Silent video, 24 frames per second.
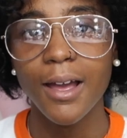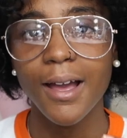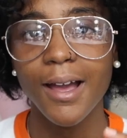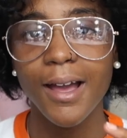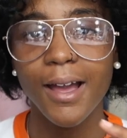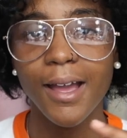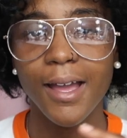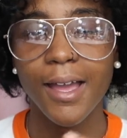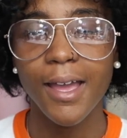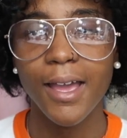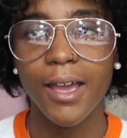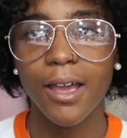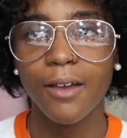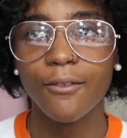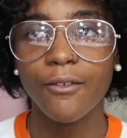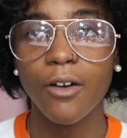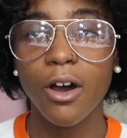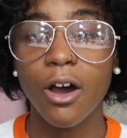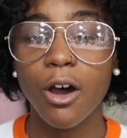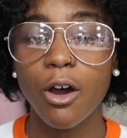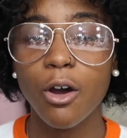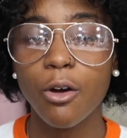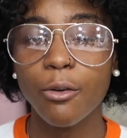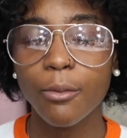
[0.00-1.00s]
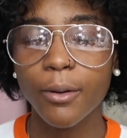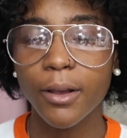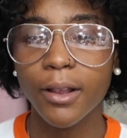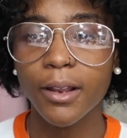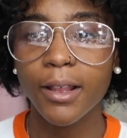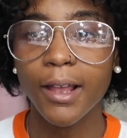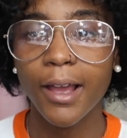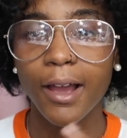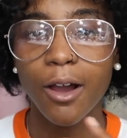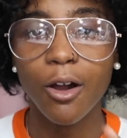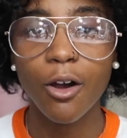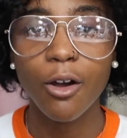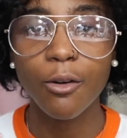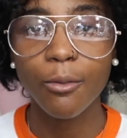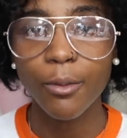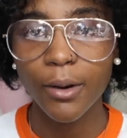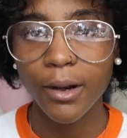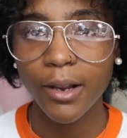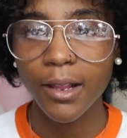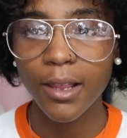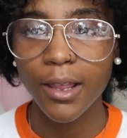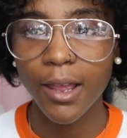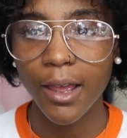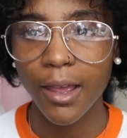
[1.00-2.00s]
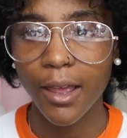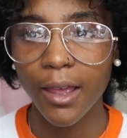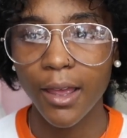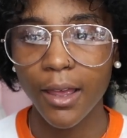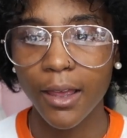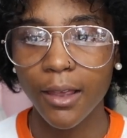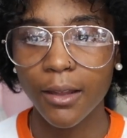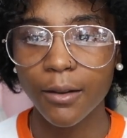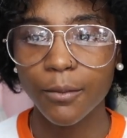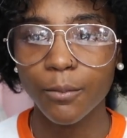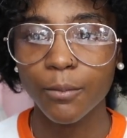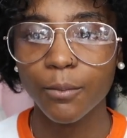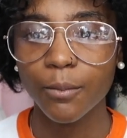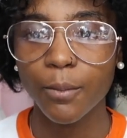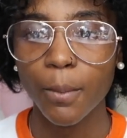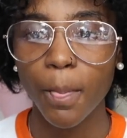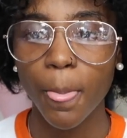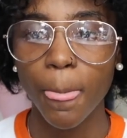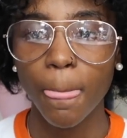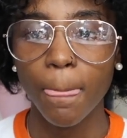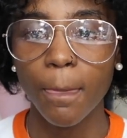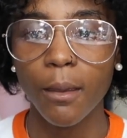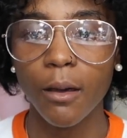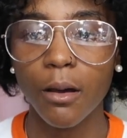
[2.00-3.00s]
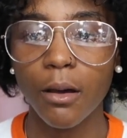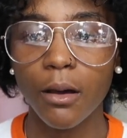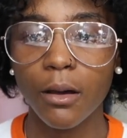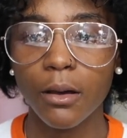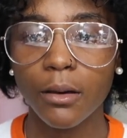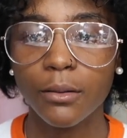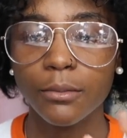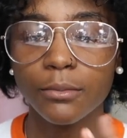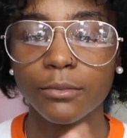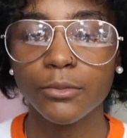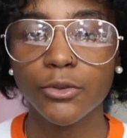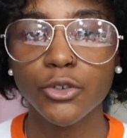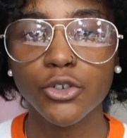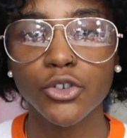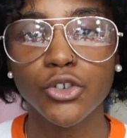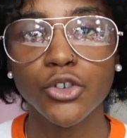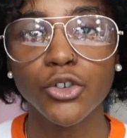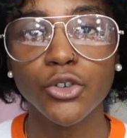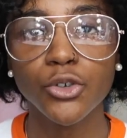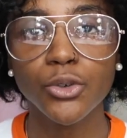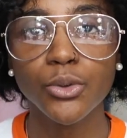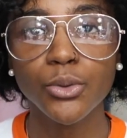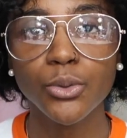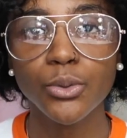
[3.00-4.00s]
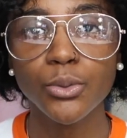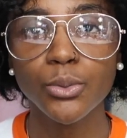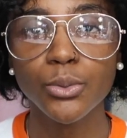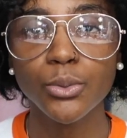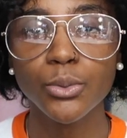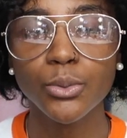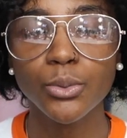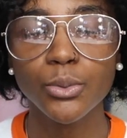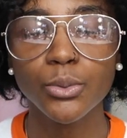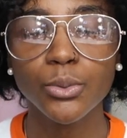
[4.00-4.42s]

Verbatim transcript: I have already, I already had um, two